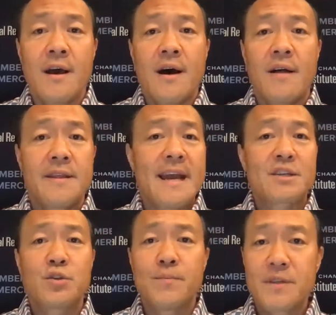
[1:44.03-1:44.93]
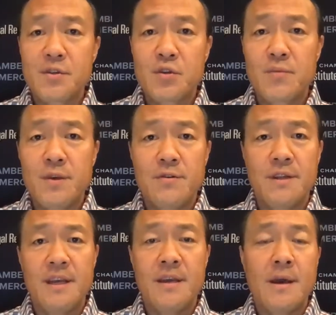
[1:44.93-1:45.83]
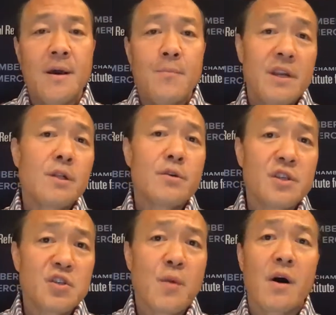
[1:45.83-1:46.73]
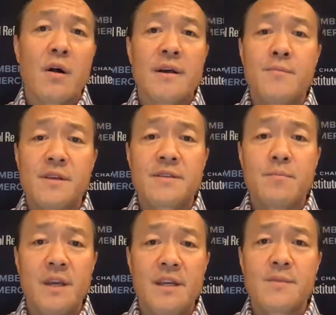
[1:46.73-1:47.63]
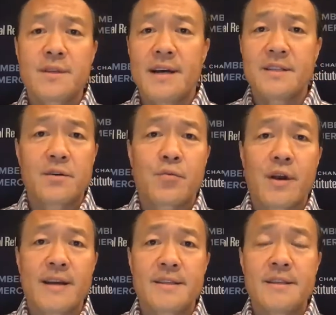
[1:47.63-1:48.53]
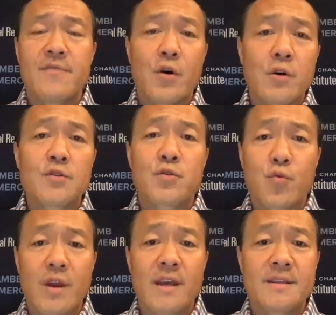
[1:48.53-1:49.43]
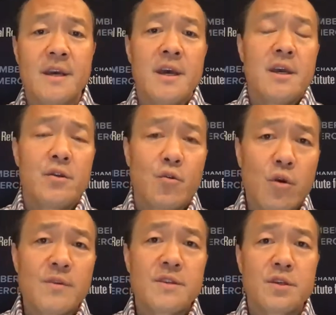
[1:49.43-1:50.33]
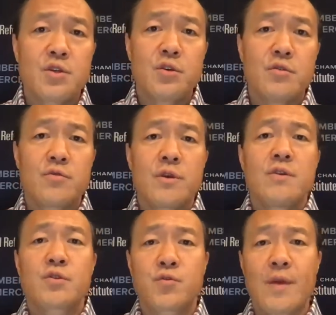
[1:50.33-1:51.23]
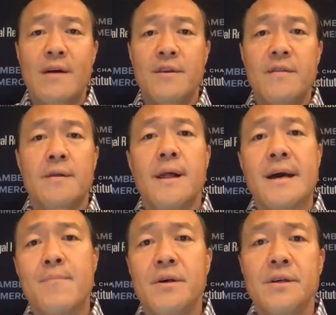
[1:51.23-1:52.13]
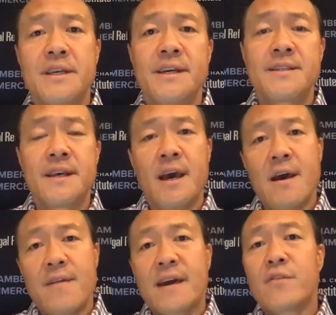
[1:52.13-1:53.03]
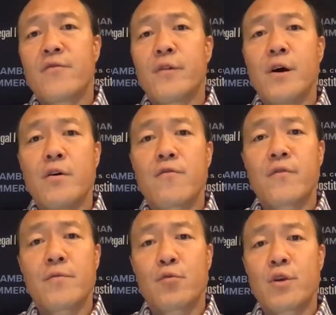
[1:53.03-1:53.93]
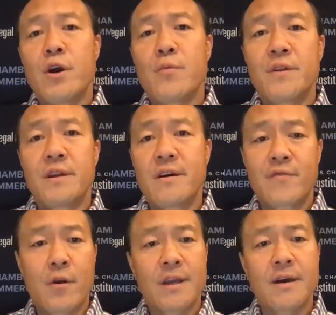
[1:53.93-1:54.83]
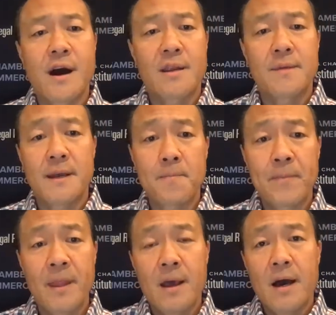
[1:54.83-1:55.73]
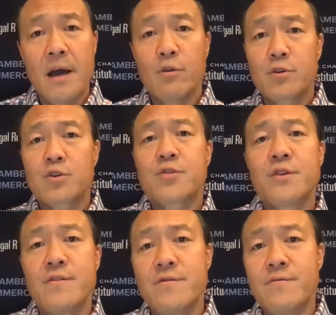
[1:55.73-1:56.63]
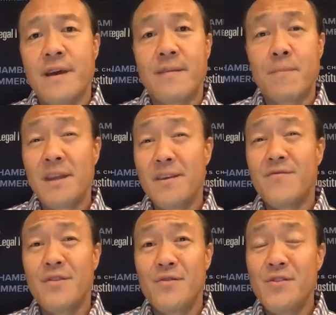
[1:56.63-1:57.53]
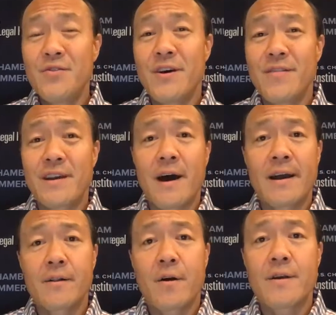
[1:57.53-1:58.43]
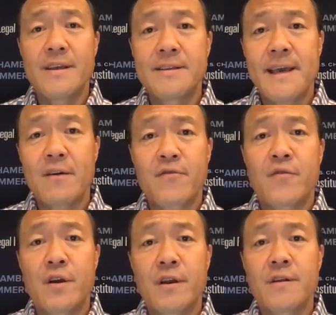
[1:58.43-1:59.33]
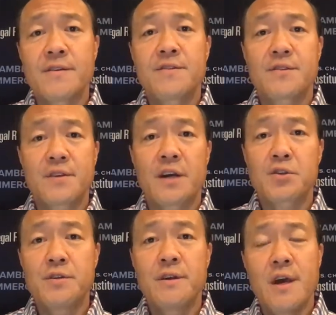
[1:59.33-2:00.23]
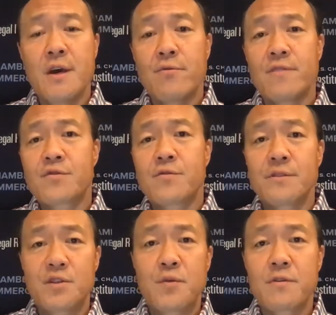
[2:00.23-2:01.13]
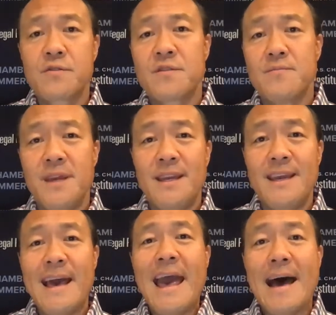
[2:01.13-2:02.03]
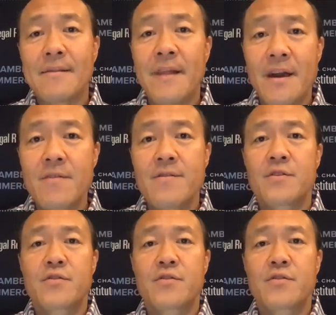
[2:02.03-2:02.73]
The national business community, but including small and medium-sized enterprises, have also raised enormous issues surrounding the liabilities that could flow from the reopening of our economy. I will assure you, and many of you do know, that ILR is out front on this discussion. We have certainly spoken to the media at length in